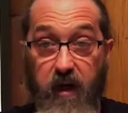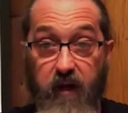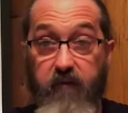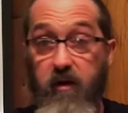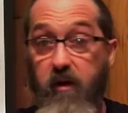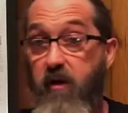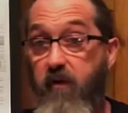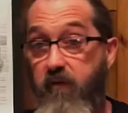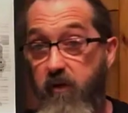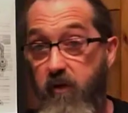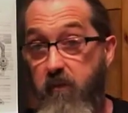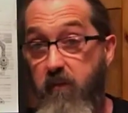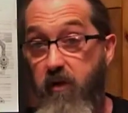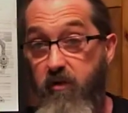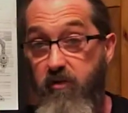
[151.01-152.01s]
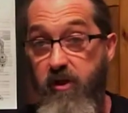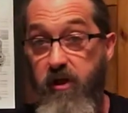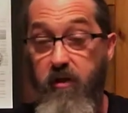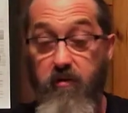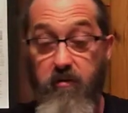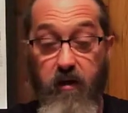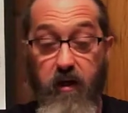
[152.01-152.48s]
I've done a few
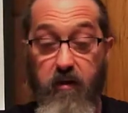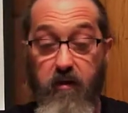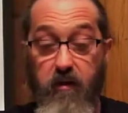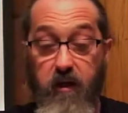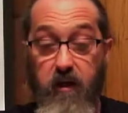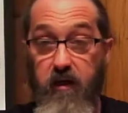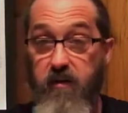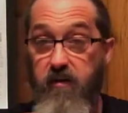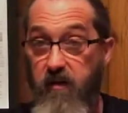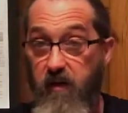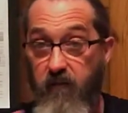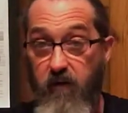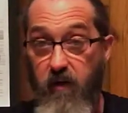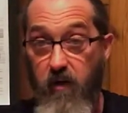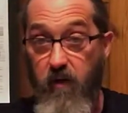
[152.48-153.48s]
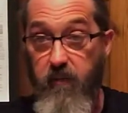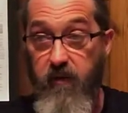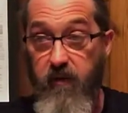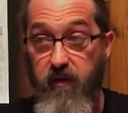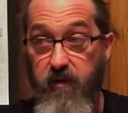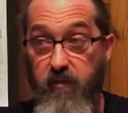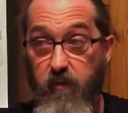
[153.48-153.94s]
Maschinen Krieger kits, they've all
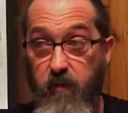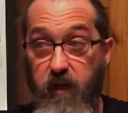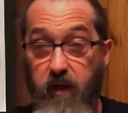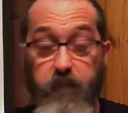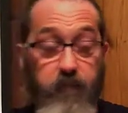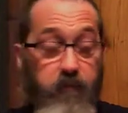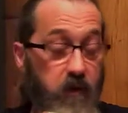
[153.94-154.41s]
been this way.